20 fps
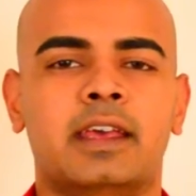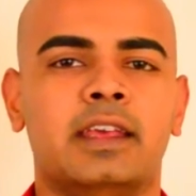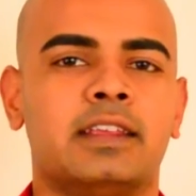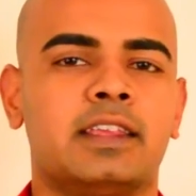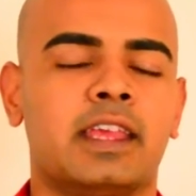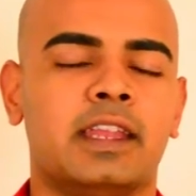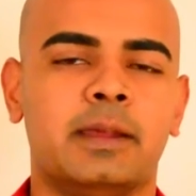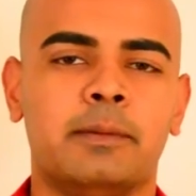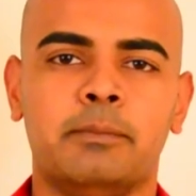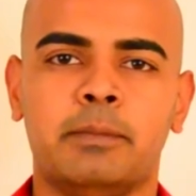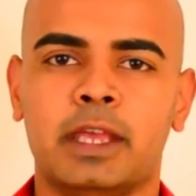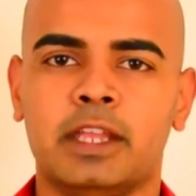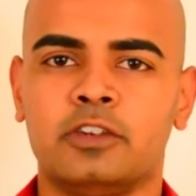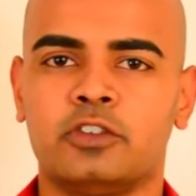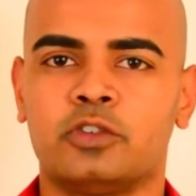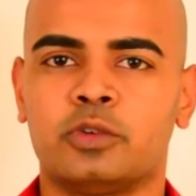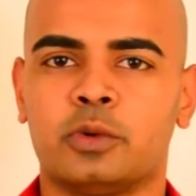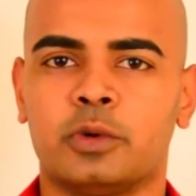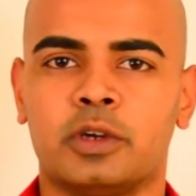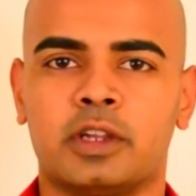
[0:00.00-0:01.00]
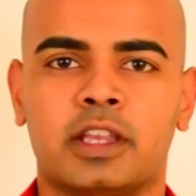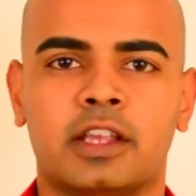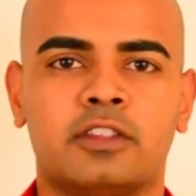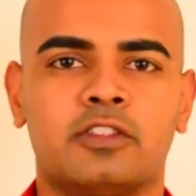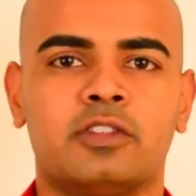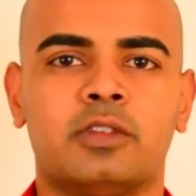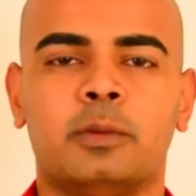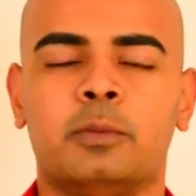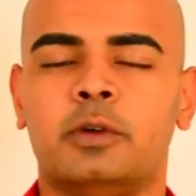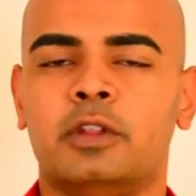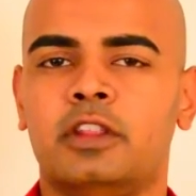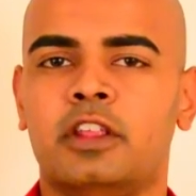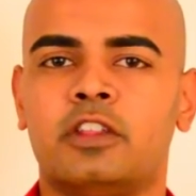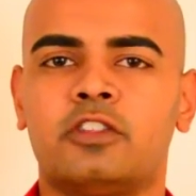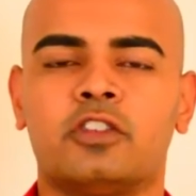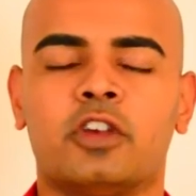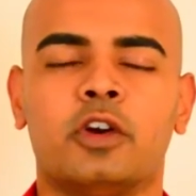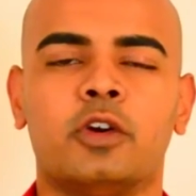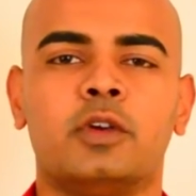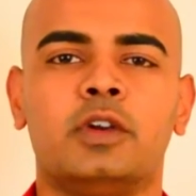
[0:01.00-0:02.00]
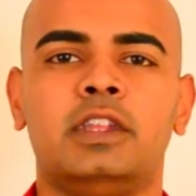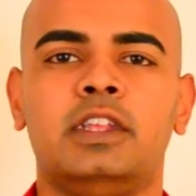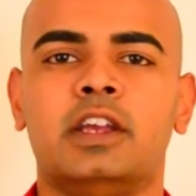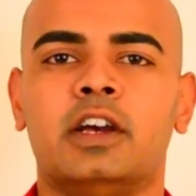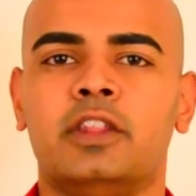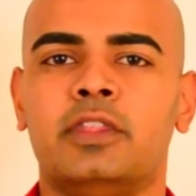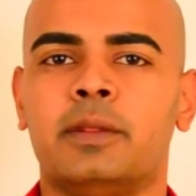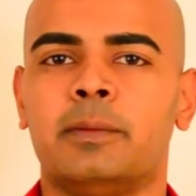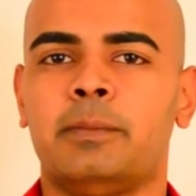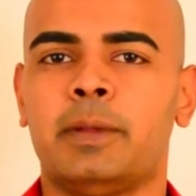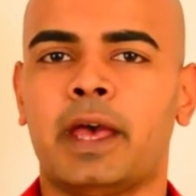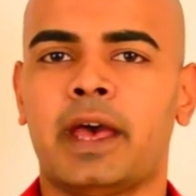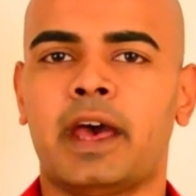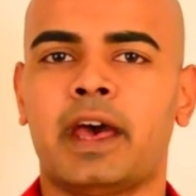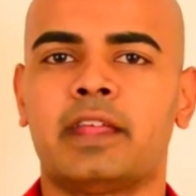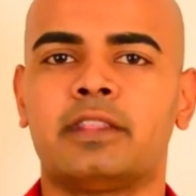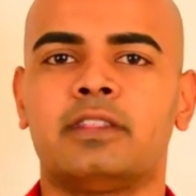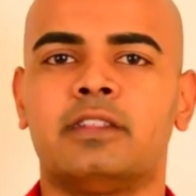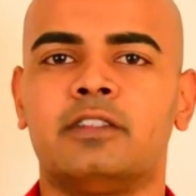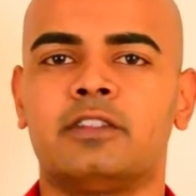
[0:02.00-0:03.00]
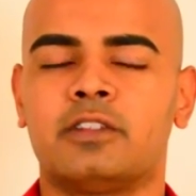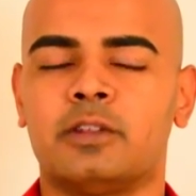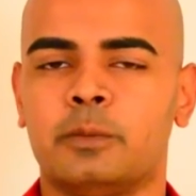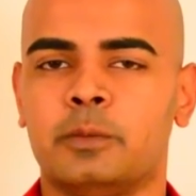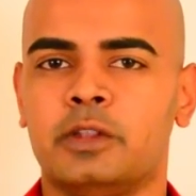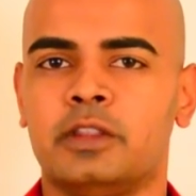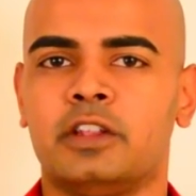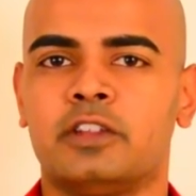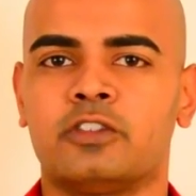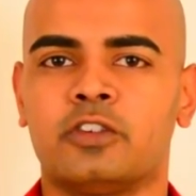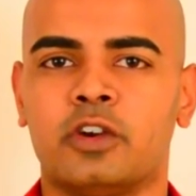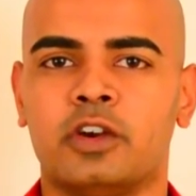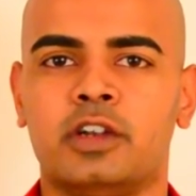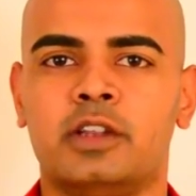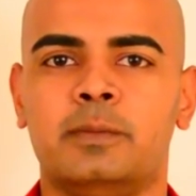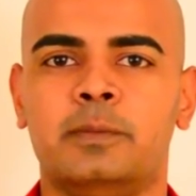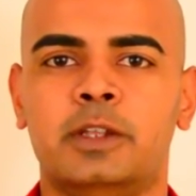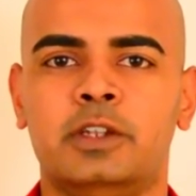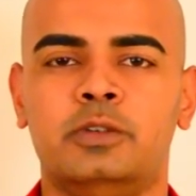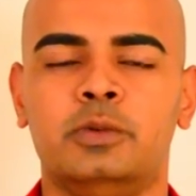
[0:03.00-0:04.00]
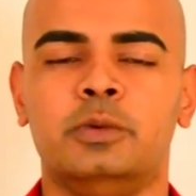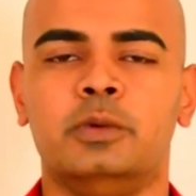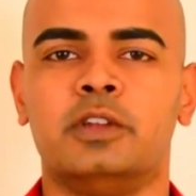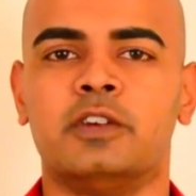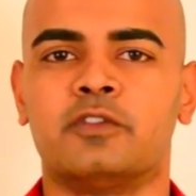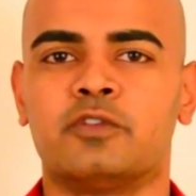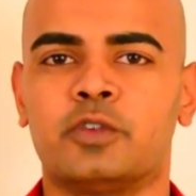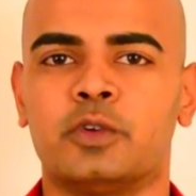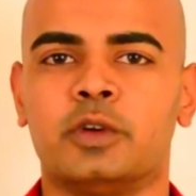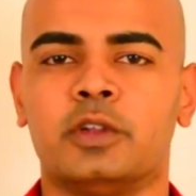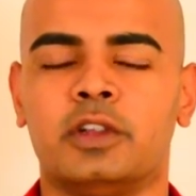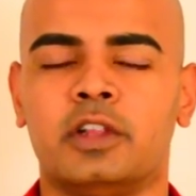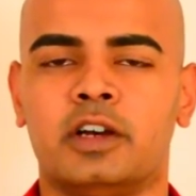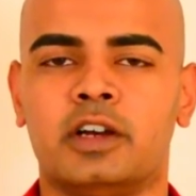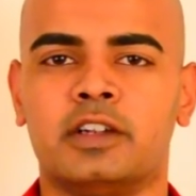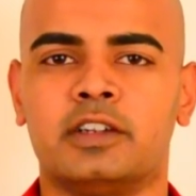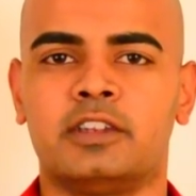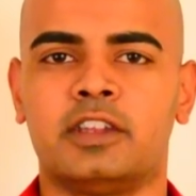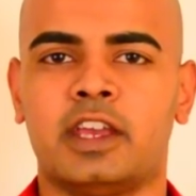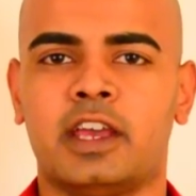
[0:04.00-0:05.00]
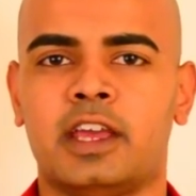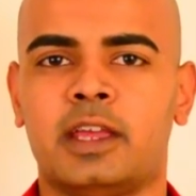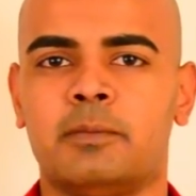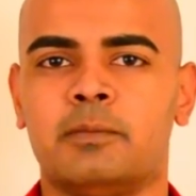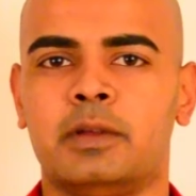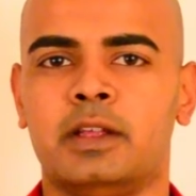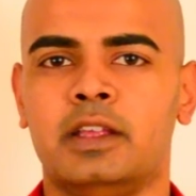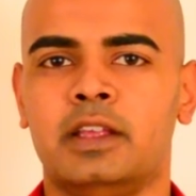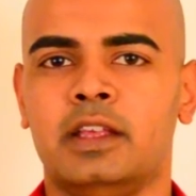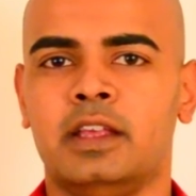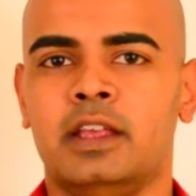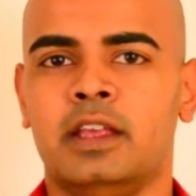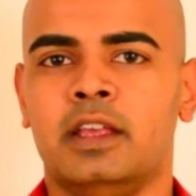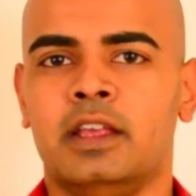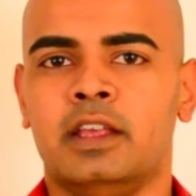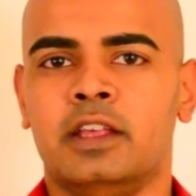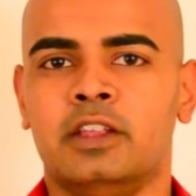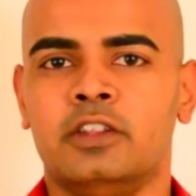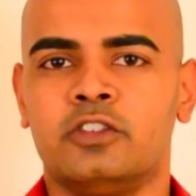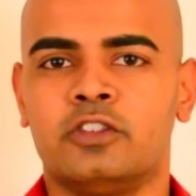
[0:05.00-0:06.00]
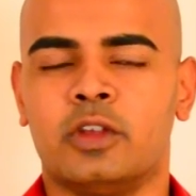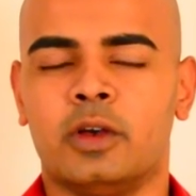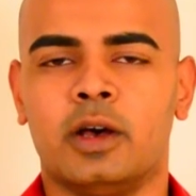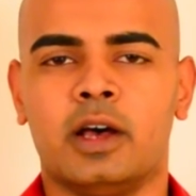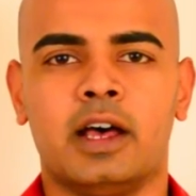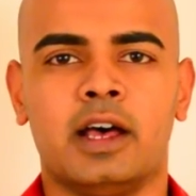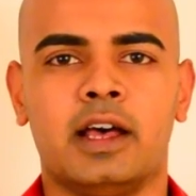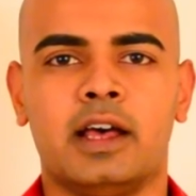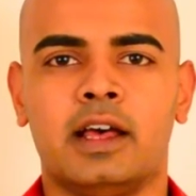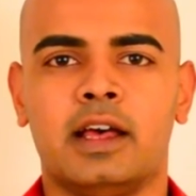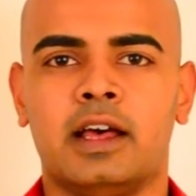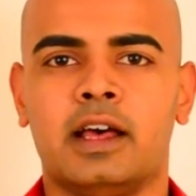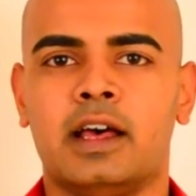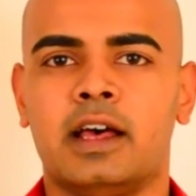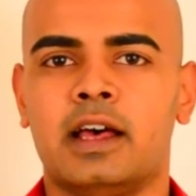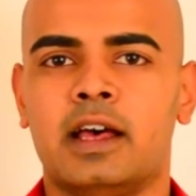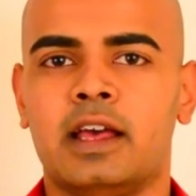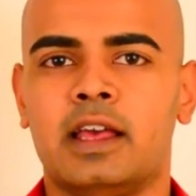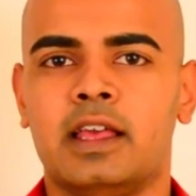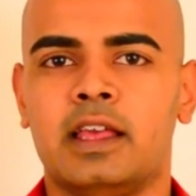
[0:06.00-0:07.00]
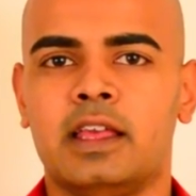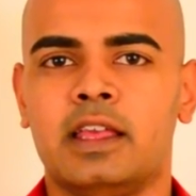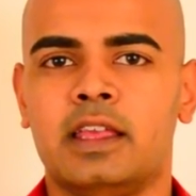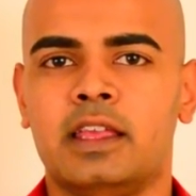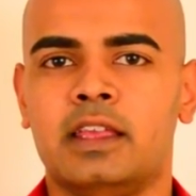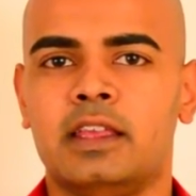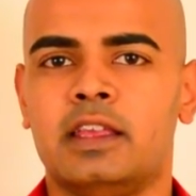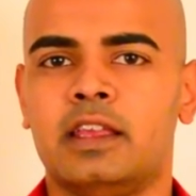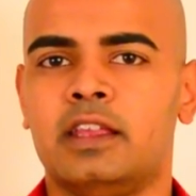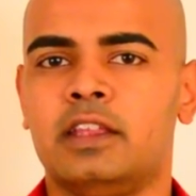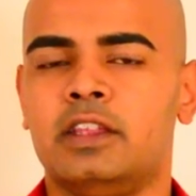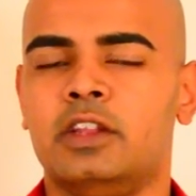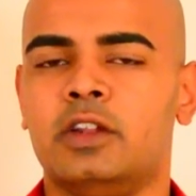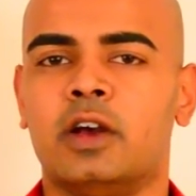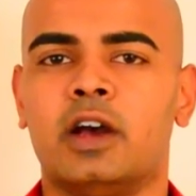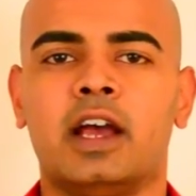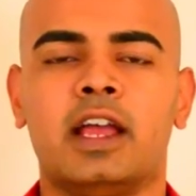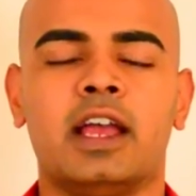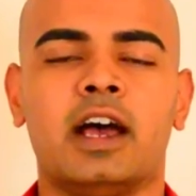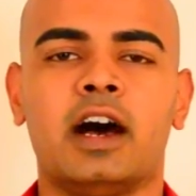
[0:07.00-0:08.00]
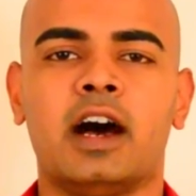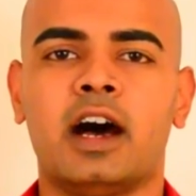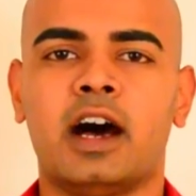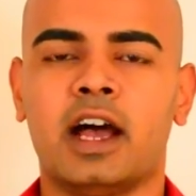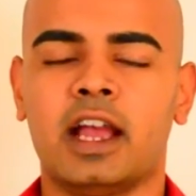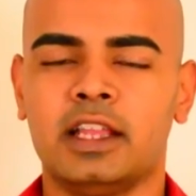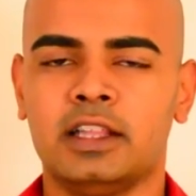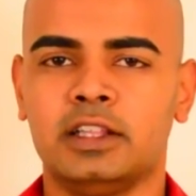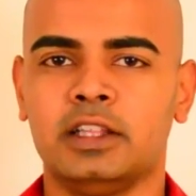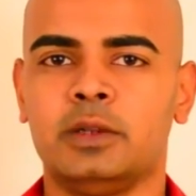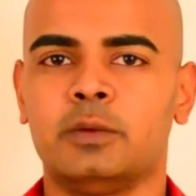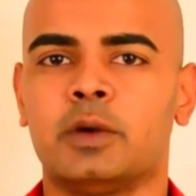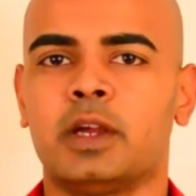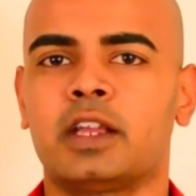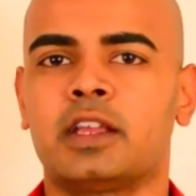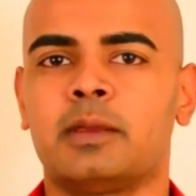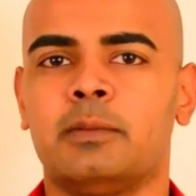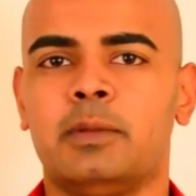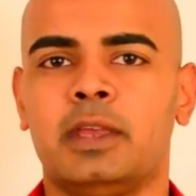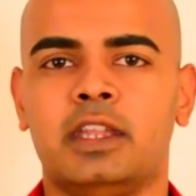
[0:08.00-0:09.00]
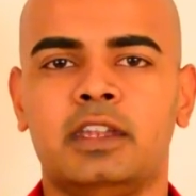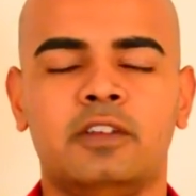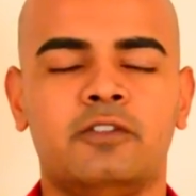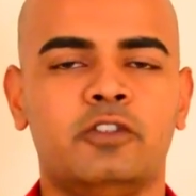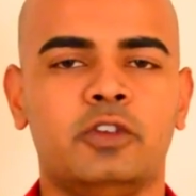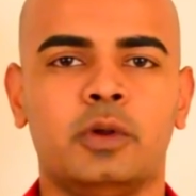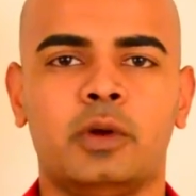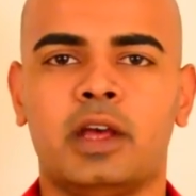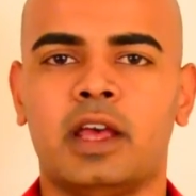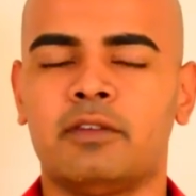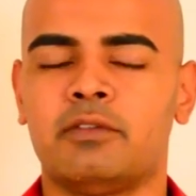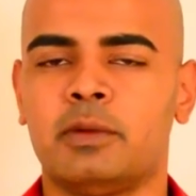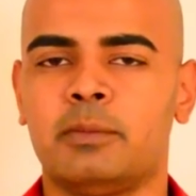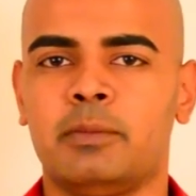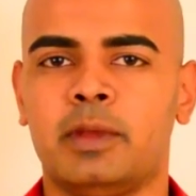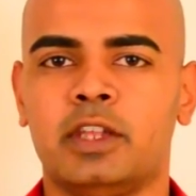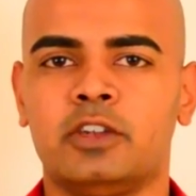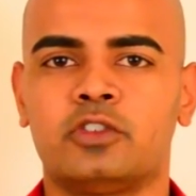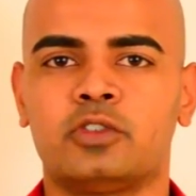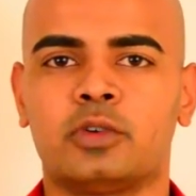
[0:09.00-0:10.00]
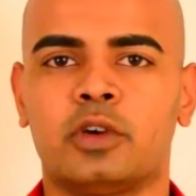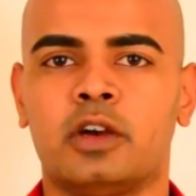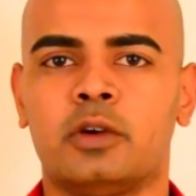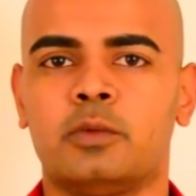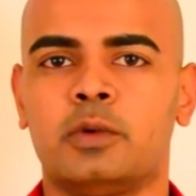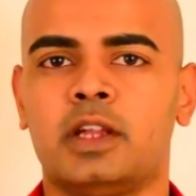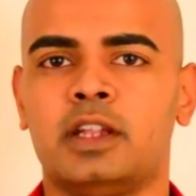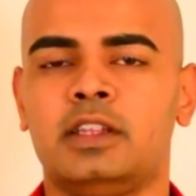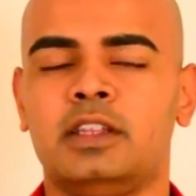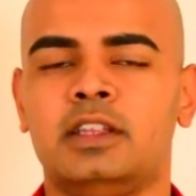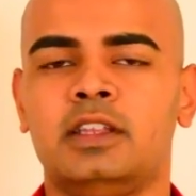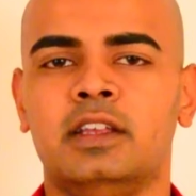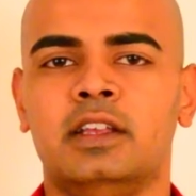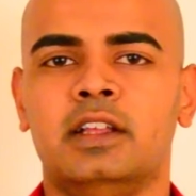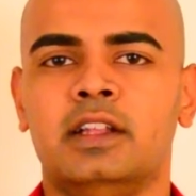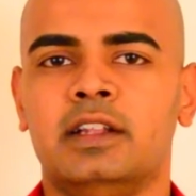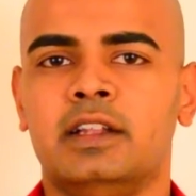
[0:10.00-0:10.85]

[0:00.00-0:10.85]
a mentor, get someone that's already on the path and someone that's already been doing it for a long time. So, you know, I highly recommend, if you don't have a mentor already,